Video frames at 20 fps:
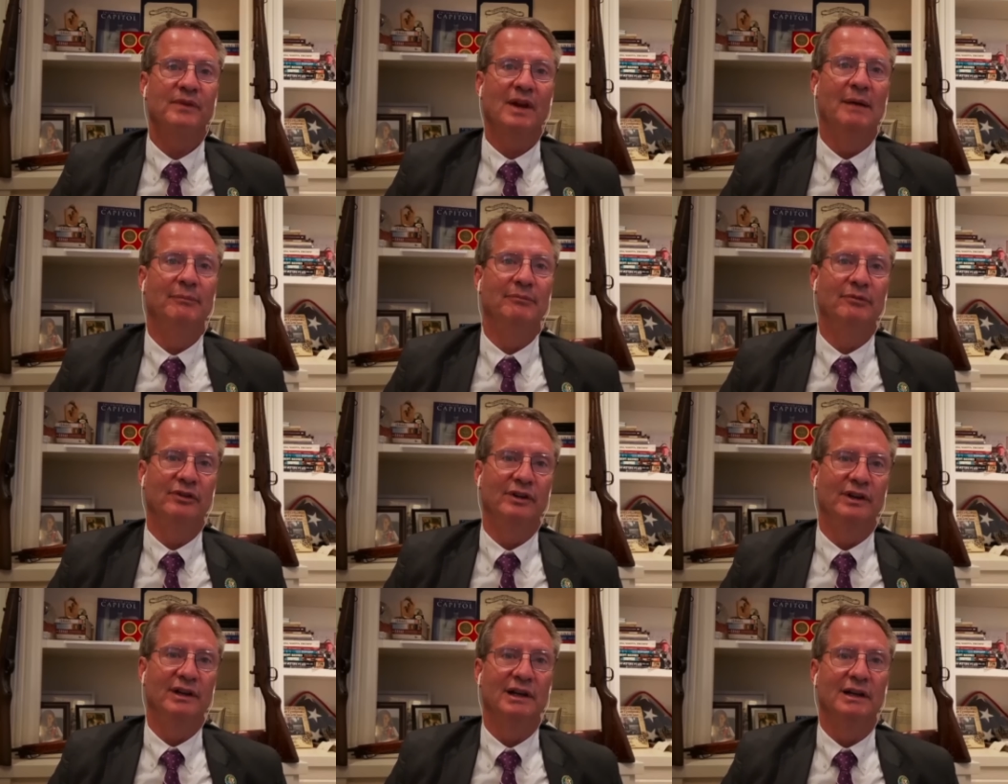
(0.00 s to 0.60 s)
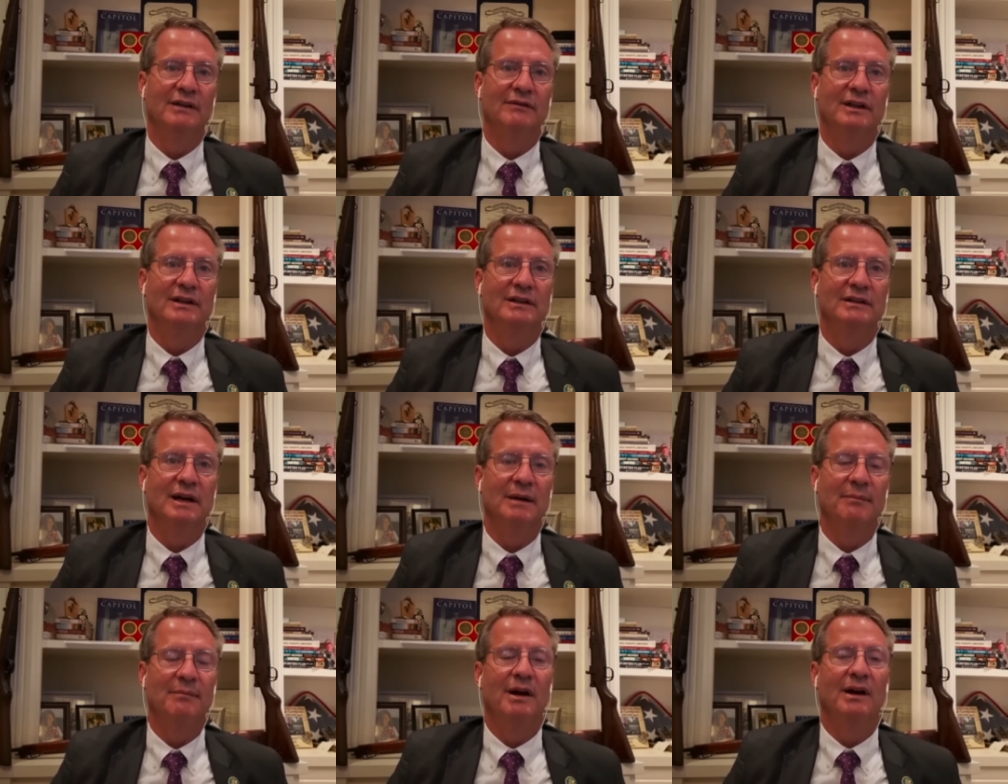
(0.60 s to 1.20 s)
I'm sick of it.
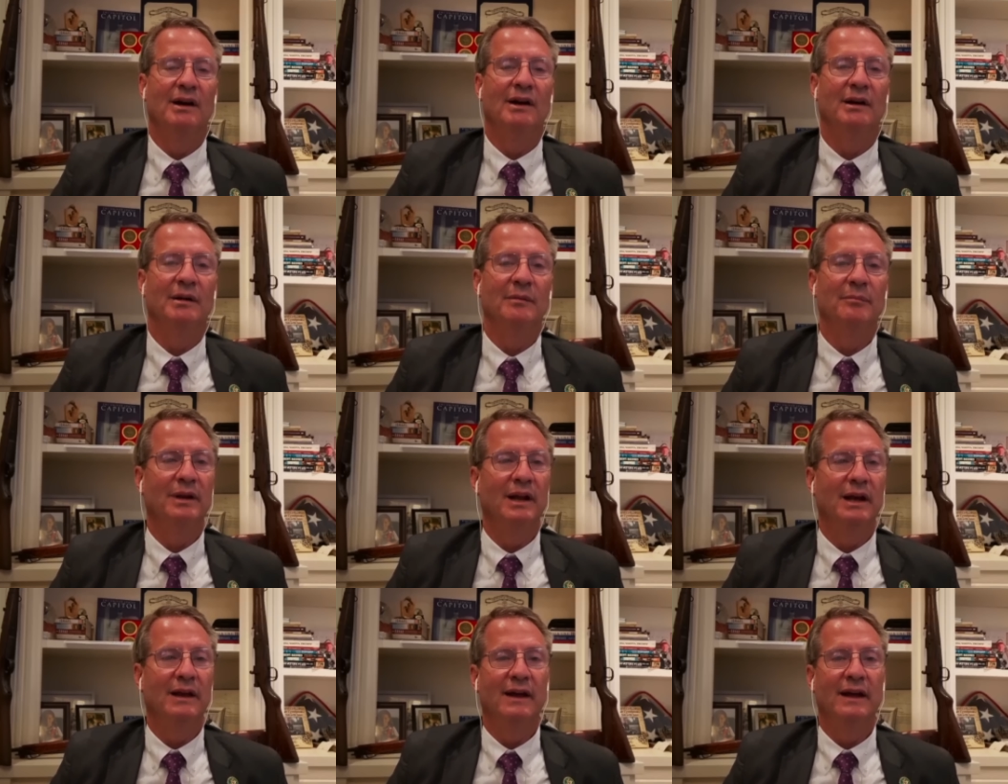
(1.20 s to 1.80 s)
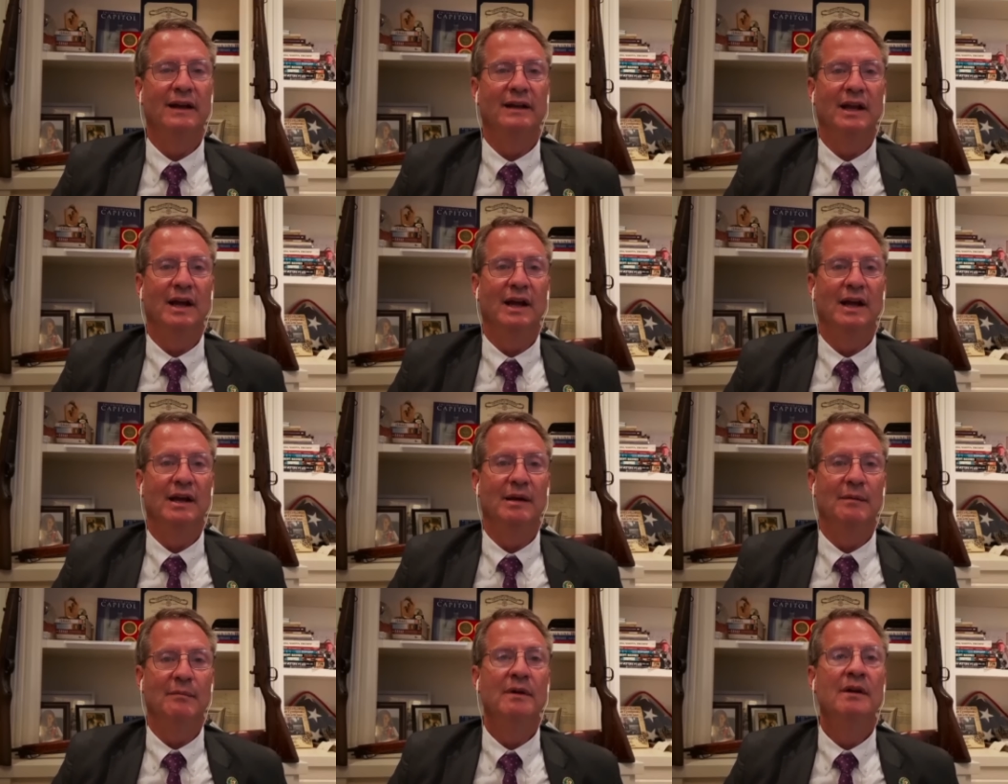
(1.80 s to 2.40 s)
I'm not going to play that
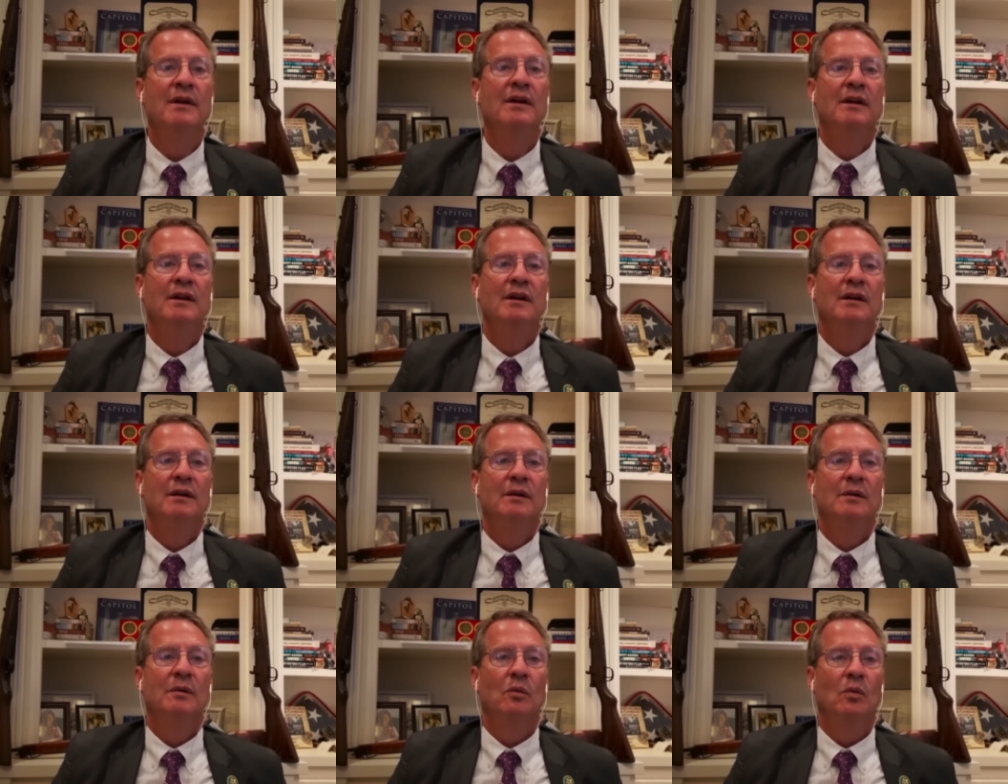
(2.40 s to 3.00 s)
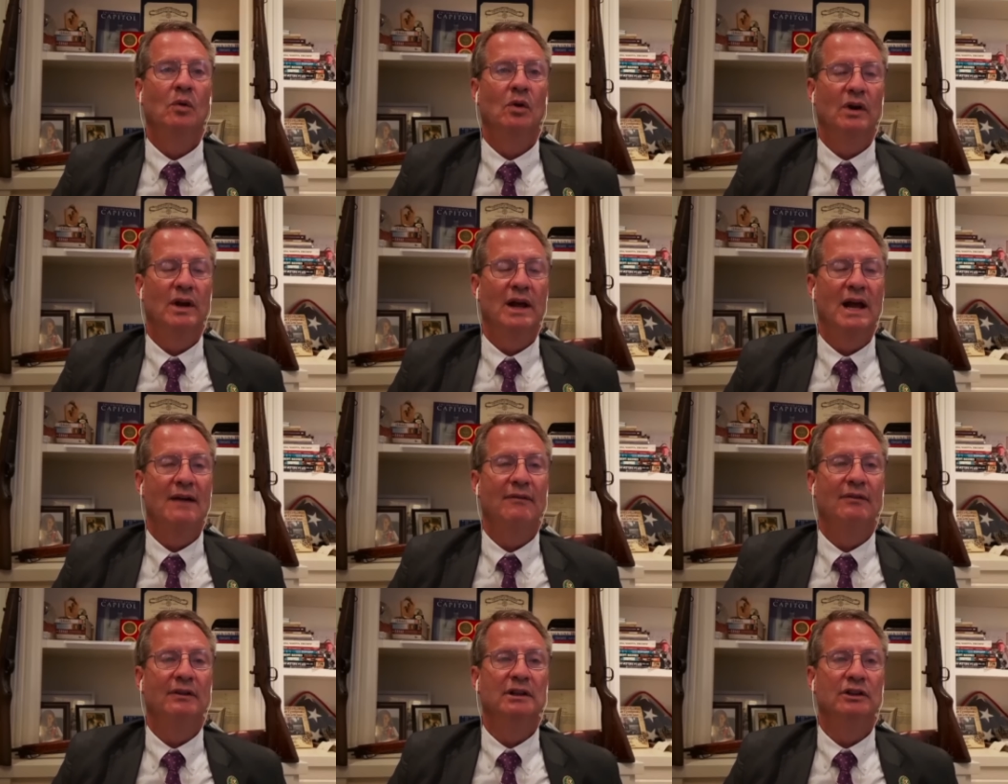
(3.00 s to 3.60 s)
game. We're going
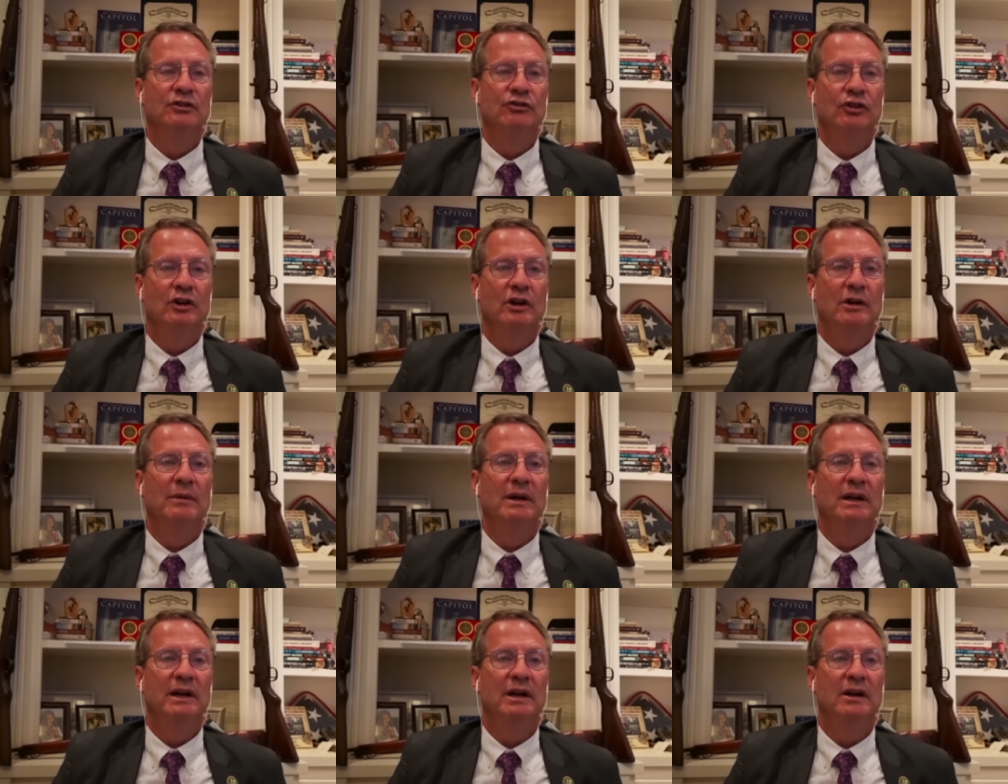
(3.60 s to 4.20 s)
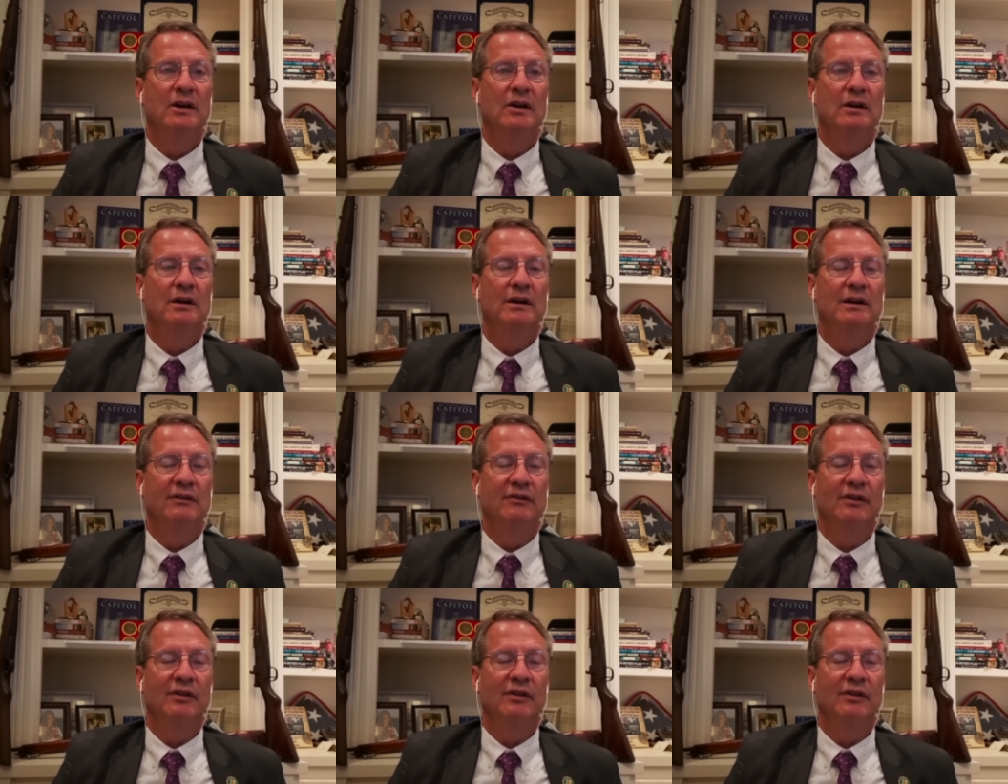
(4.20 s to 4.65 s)
to have a legitimate hearing.